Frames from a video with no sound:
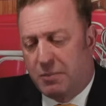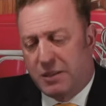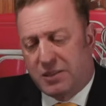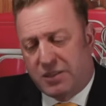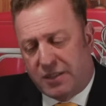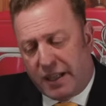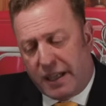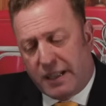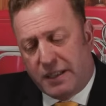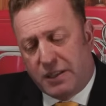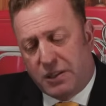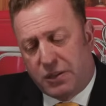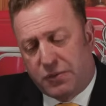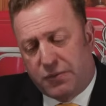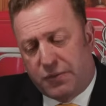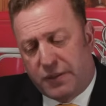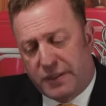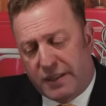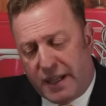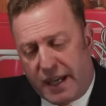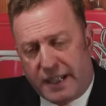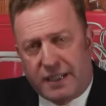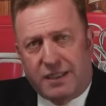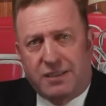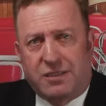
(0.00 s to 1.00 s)
but Deng's
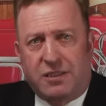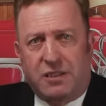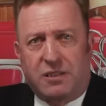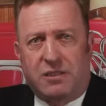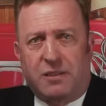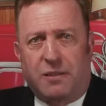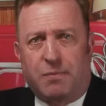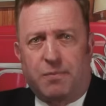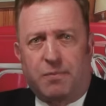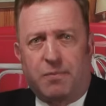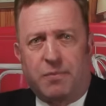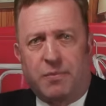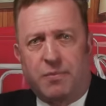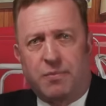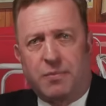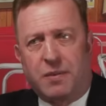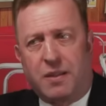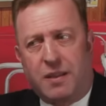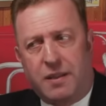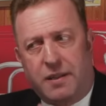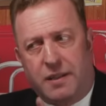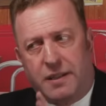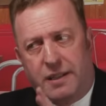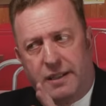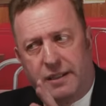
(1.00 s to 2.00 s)
fanaticism
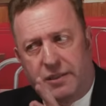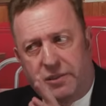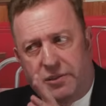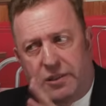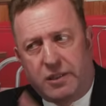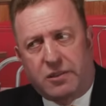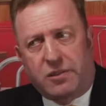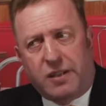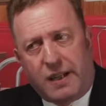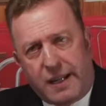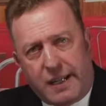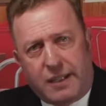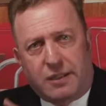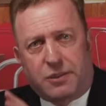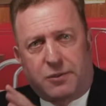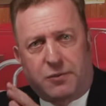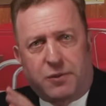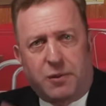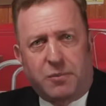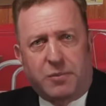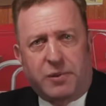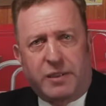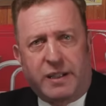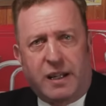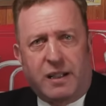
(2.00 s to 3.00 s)
is detached
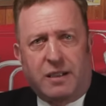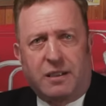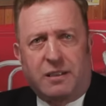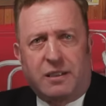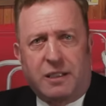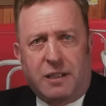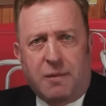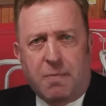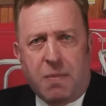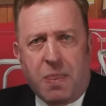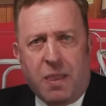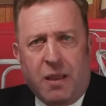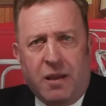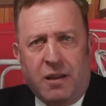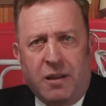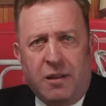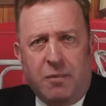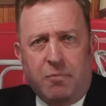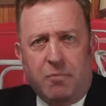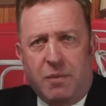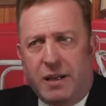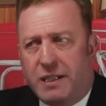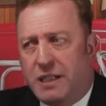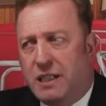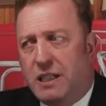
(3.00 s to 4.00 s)
from reality.
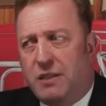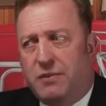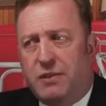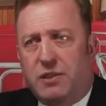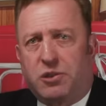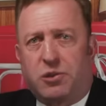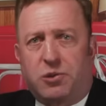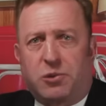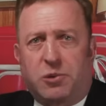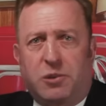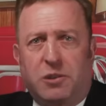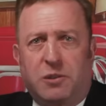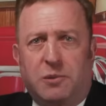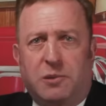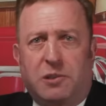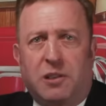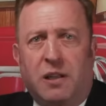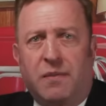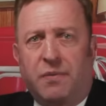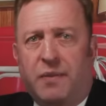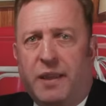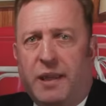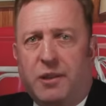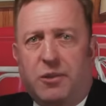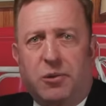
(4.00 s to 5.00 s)
Many of his
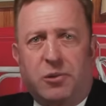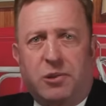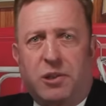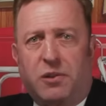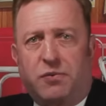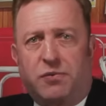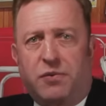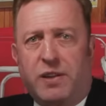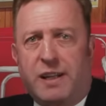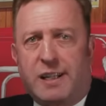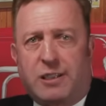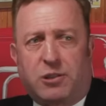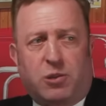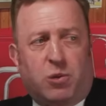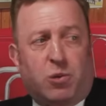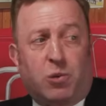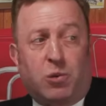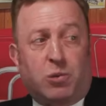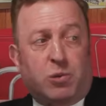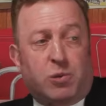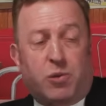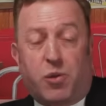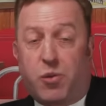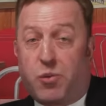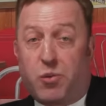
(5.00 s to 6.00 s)
troops either defect
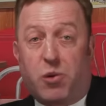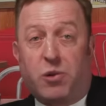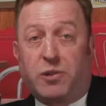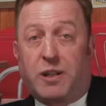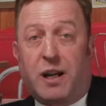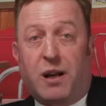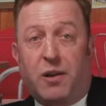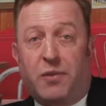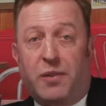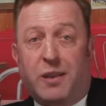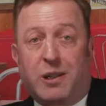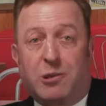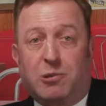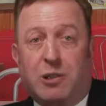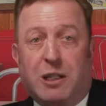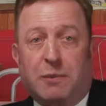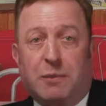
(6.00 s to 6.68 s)
or throw down their